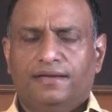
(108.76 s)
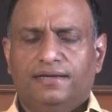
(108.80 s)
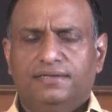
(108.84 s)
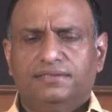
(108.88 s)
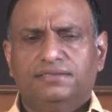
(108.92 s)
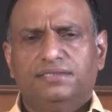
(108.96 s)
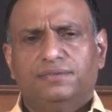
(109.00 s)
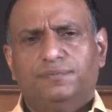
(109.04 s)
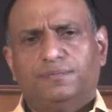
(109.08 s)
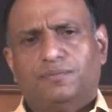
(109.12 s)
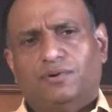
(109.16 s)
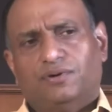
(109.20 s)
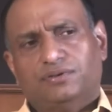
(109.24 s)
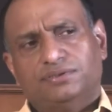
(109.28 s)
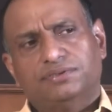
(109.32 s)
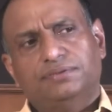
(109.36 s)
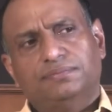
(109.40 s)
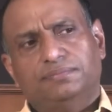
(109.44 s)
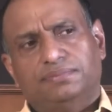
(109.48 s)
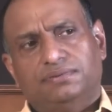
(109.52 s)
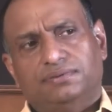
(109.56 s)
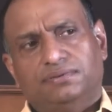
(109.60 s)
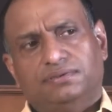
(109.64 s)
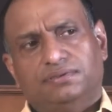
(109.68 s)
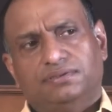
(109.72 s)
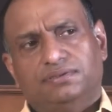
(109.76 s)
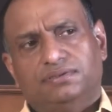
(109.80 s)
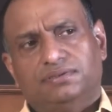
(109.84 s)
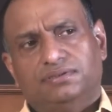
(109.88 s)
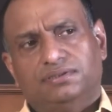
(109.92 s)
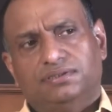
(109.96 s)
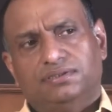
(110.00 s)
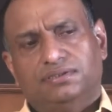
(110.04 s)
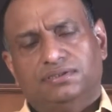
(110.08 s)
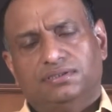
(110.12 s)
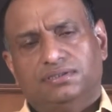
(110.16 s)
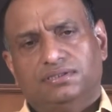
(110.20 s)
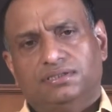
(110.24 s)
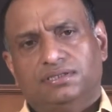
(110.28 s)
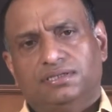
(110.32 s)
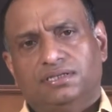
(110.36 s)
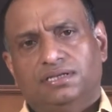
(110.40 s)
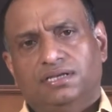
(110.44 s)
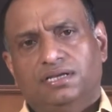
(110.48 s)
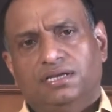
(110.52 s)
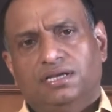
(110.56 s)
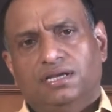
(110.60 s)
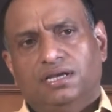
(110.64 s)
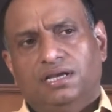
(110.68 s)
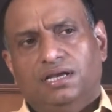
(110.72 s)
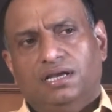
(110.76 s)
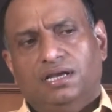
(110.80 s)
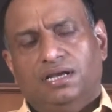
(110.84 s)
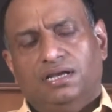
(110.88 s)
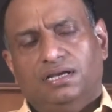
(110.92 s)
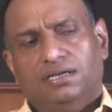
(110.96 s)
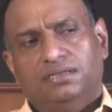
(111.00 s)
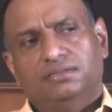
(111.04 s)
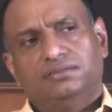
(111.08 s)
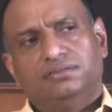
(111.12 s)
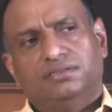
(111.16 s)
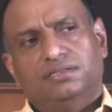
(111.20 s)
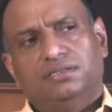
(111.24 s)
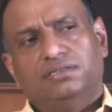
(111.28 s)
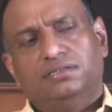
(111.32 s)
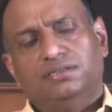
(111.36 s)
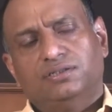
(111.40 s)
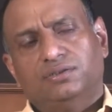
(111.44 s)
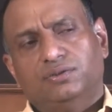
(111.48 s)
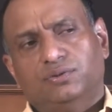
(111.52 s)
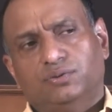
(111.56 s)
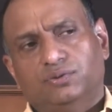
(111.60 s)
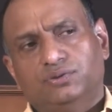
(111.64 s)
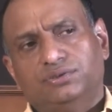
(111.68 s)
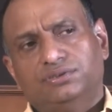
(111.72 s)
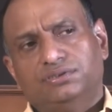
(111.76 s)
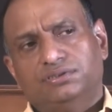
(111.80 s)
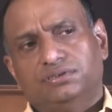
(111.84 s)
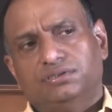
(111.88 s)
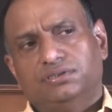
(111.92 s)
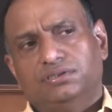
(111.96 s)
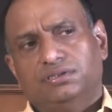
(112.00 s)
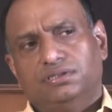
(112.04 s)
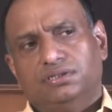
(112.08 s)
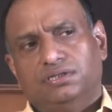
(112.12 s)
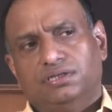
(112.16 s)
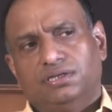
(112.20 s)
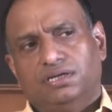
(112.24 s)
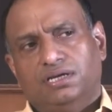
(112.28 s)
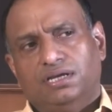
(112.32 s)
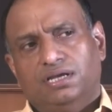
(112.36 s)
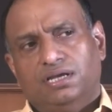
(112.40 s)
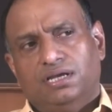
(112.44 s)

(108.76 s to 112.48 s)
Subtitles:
Is it possible? Is another question